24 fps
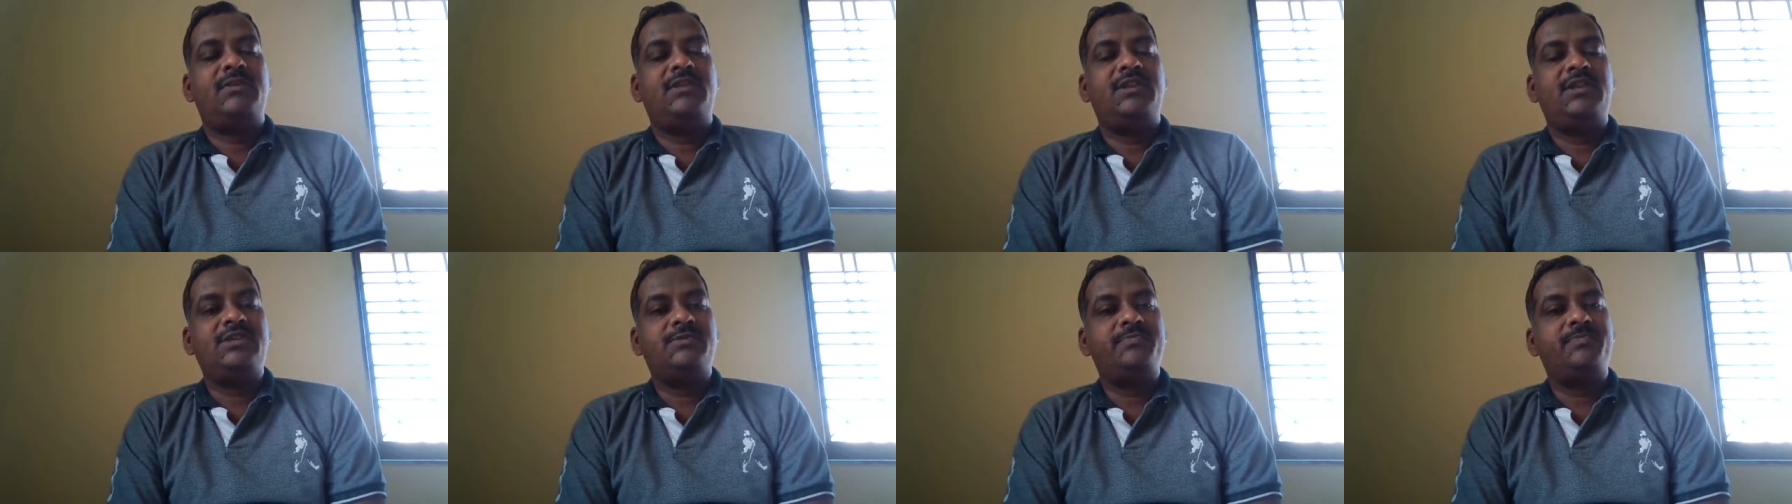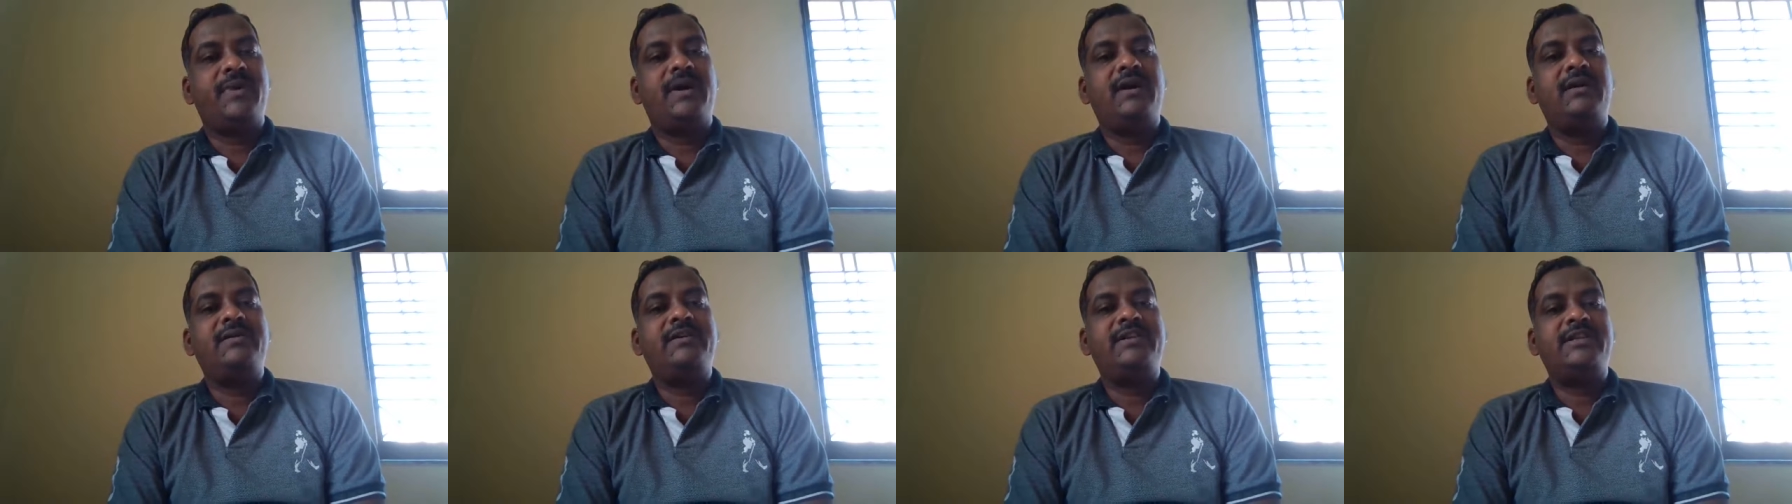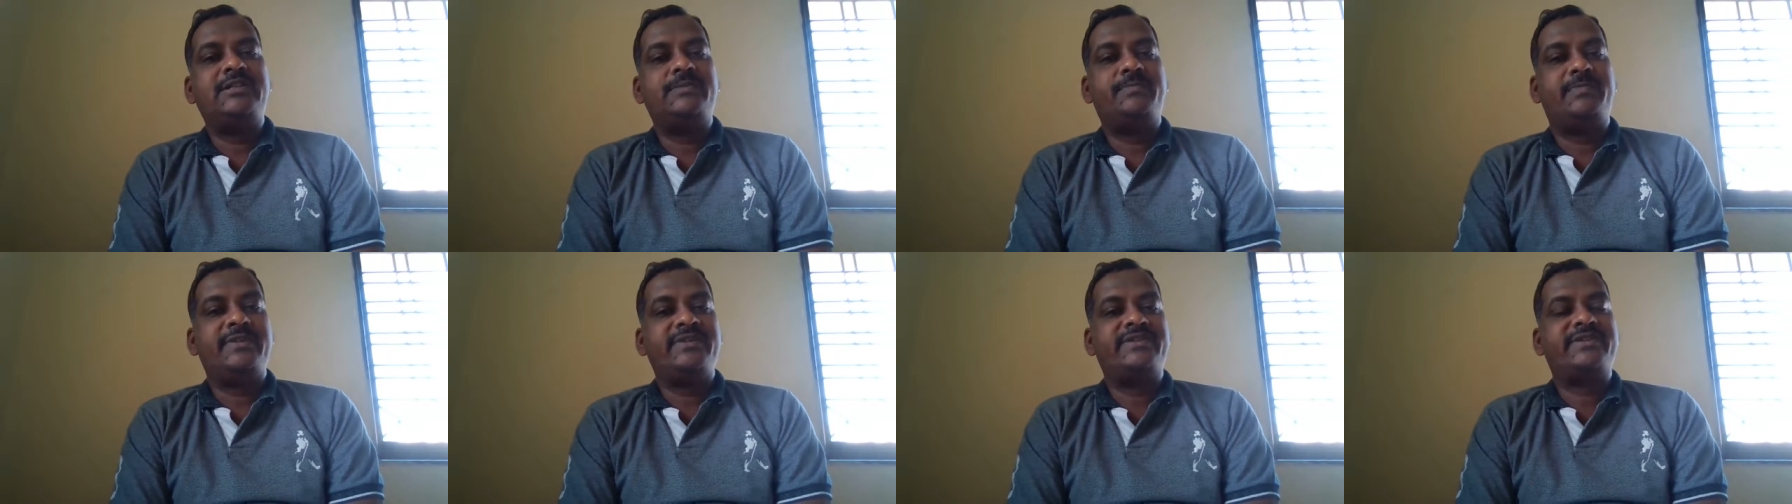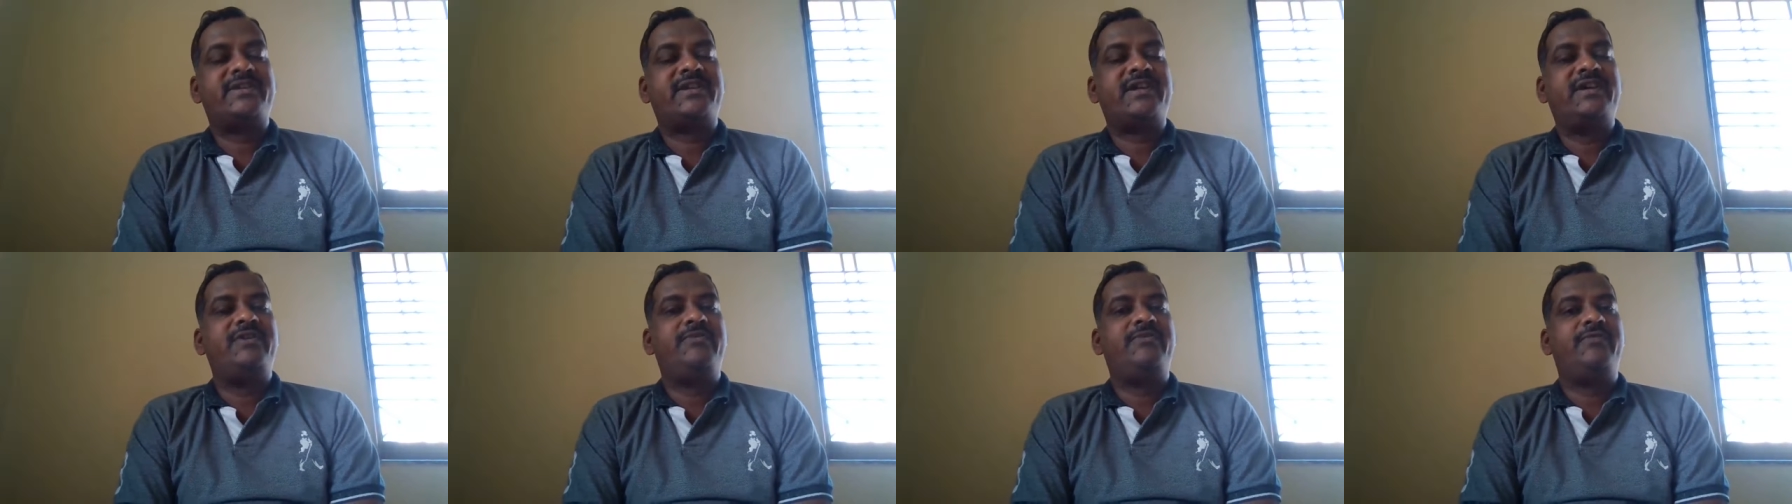This part is
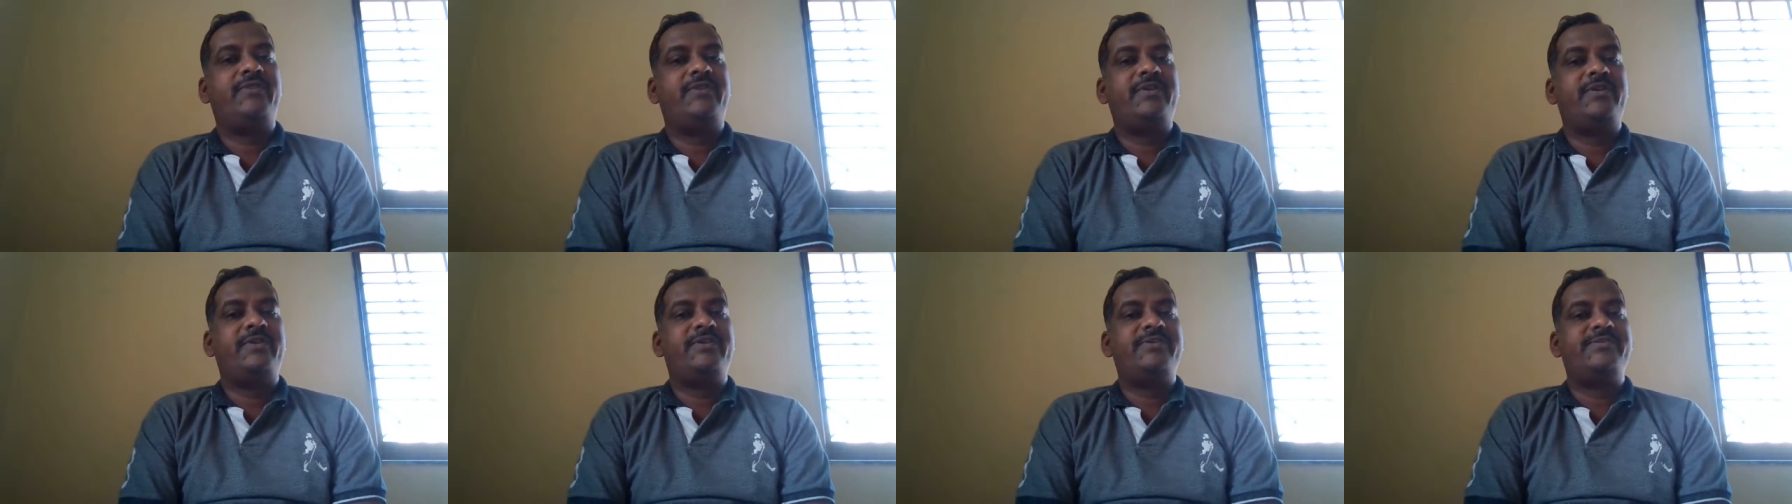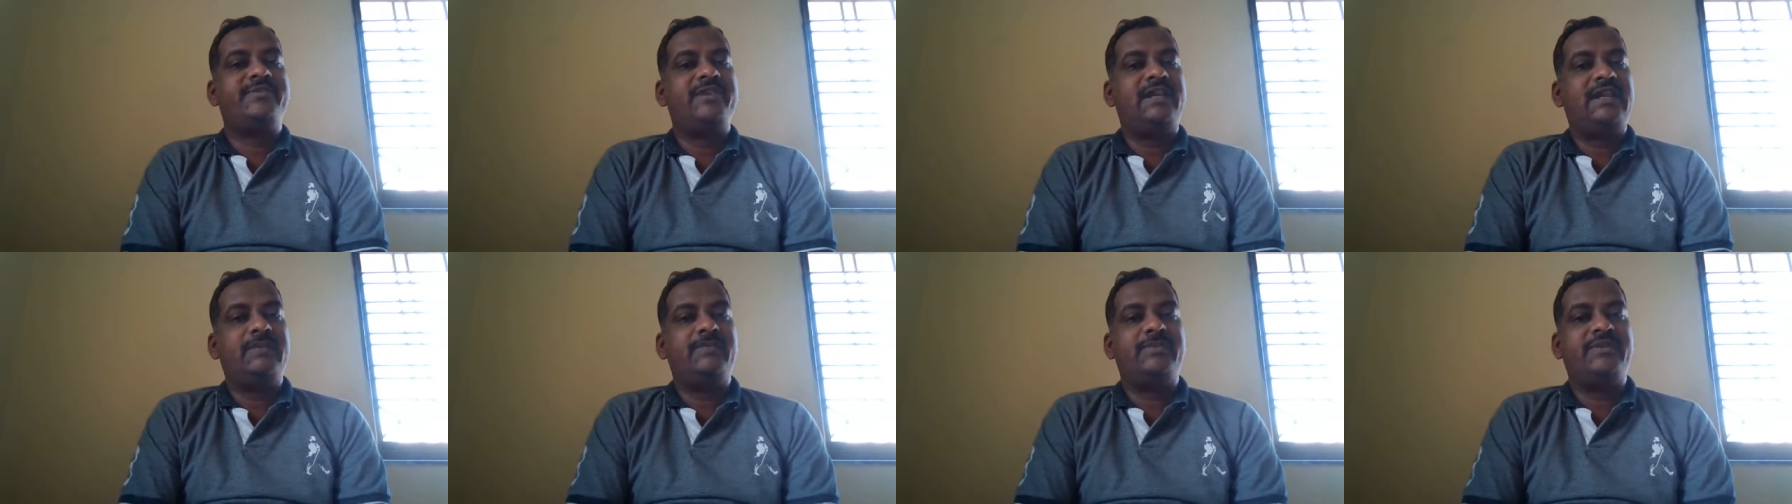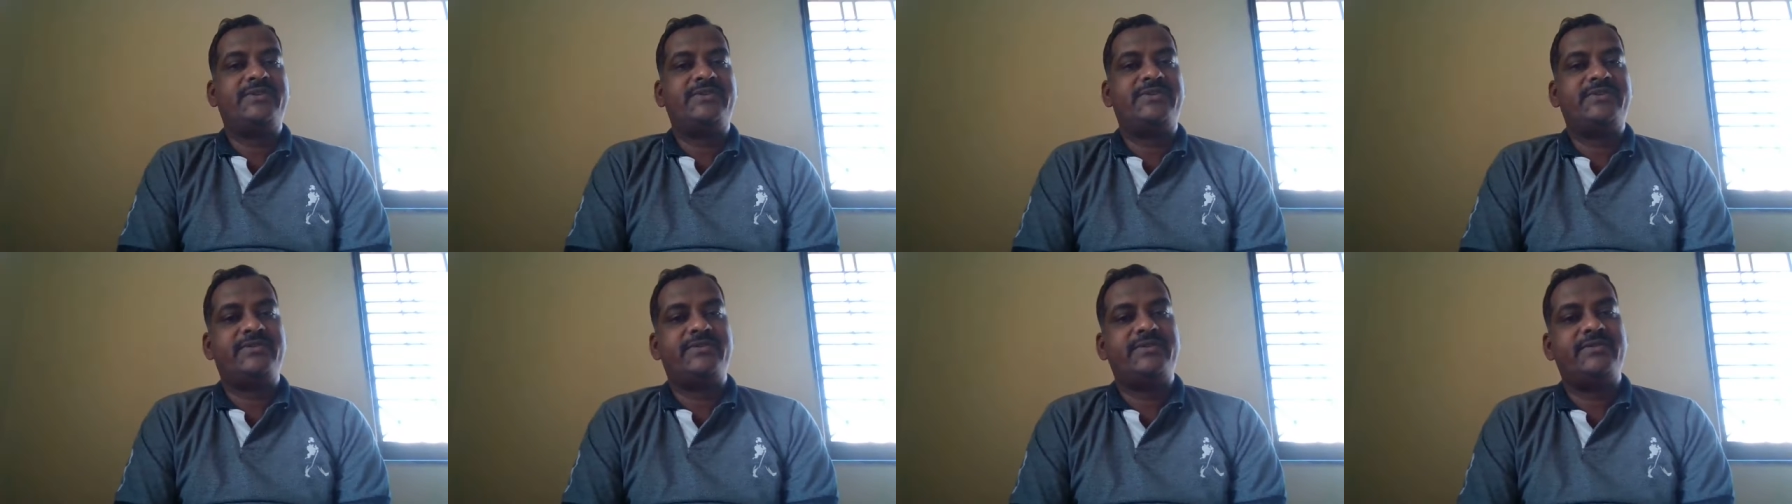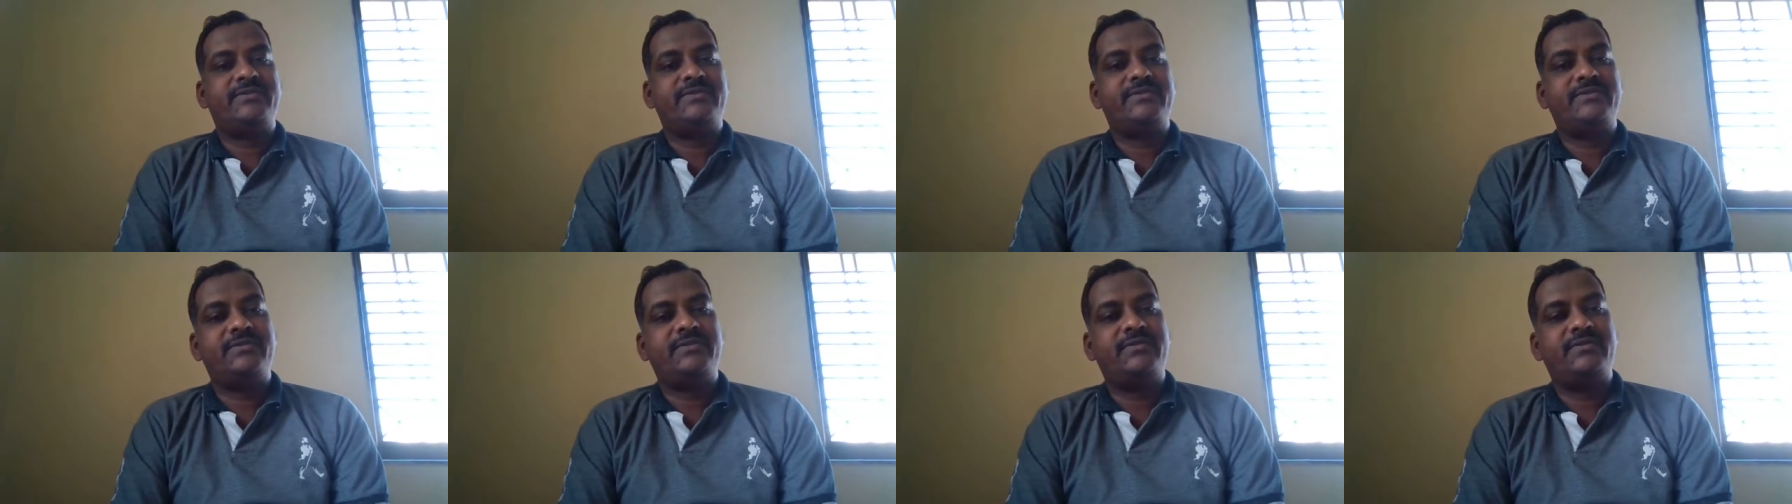prescribed for your syllabus.